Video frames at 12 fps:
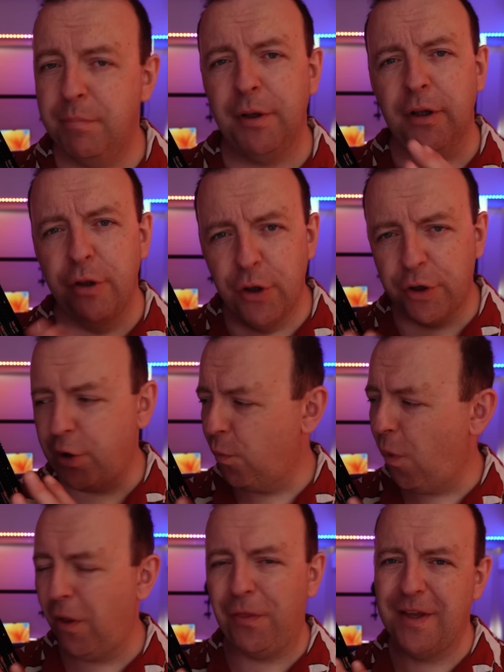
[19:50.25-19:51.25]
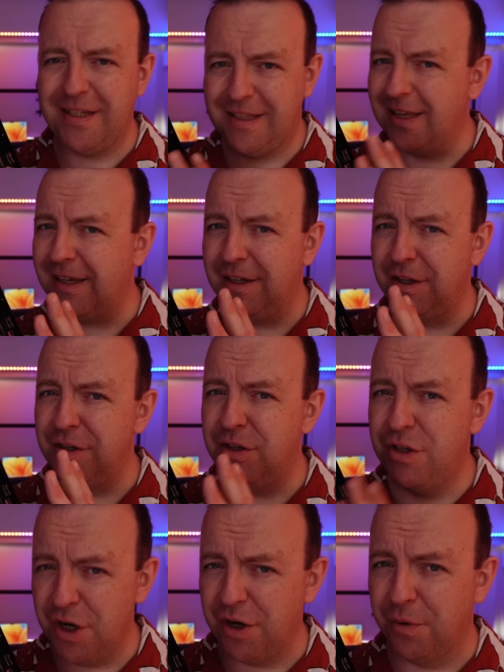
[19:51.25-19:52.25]
but look at what this thing can
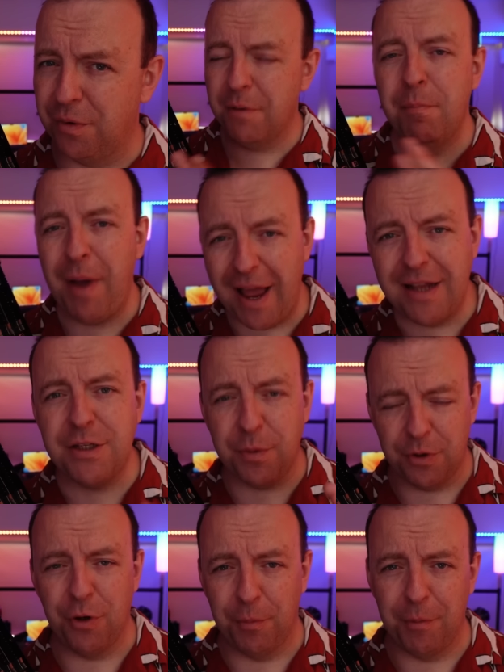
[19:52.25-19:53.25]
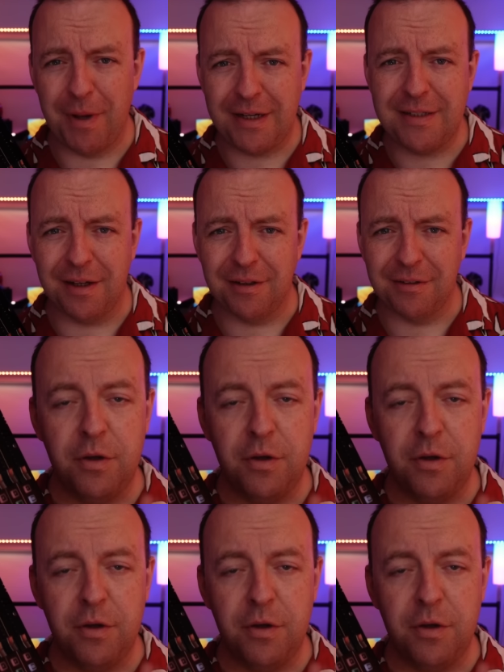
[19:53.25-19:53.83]
do compared to a normal mixer.